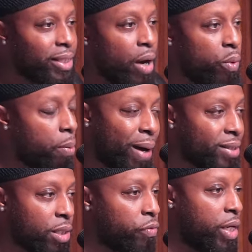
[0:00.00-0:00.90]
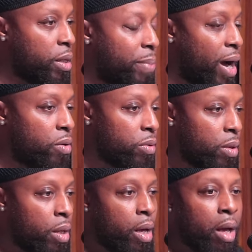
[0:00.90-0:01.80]
that we're about to read about,
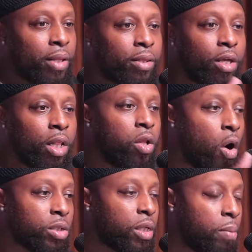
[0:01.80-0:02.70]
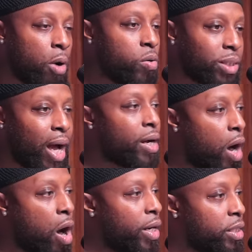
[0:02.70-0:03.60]
the laws of the Most High
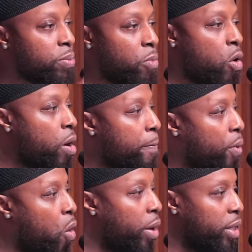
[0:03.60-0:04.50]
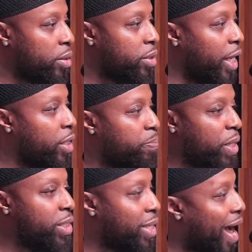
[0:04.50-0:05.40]
God is more important than to
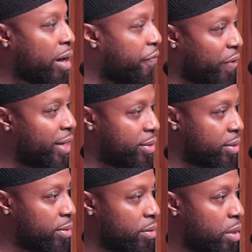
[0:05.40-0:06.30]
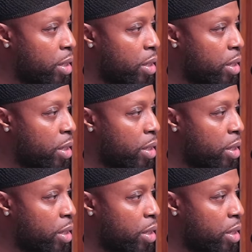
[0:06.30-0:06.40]
be sacrificing.